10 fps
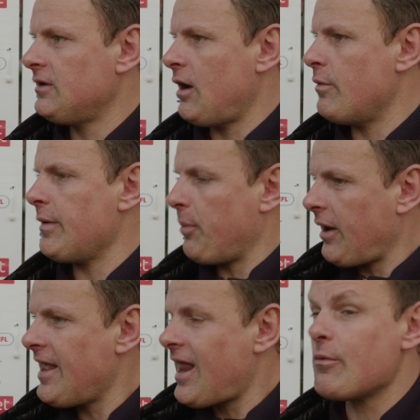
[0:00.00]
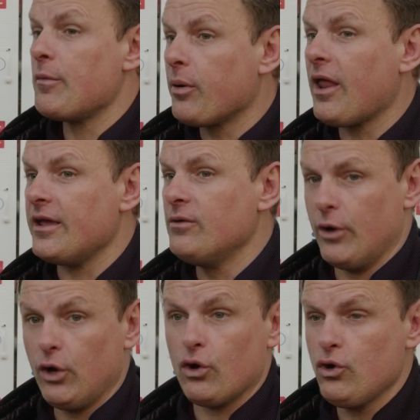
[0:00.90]
And when we play like we play,
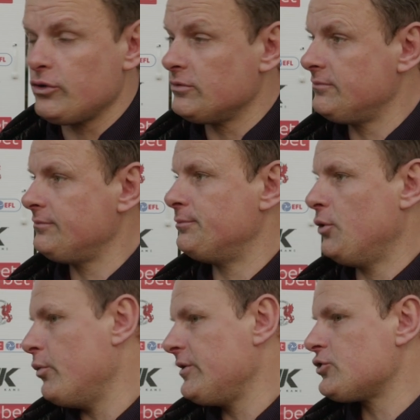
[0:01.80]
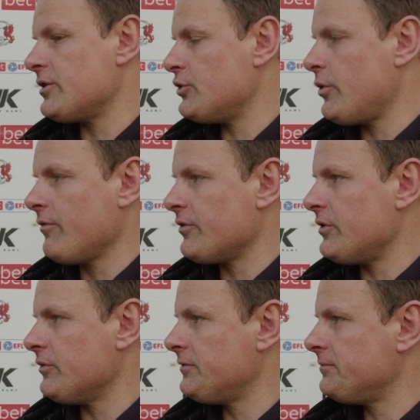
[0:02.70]
we look good, but we just didn't do it often enough.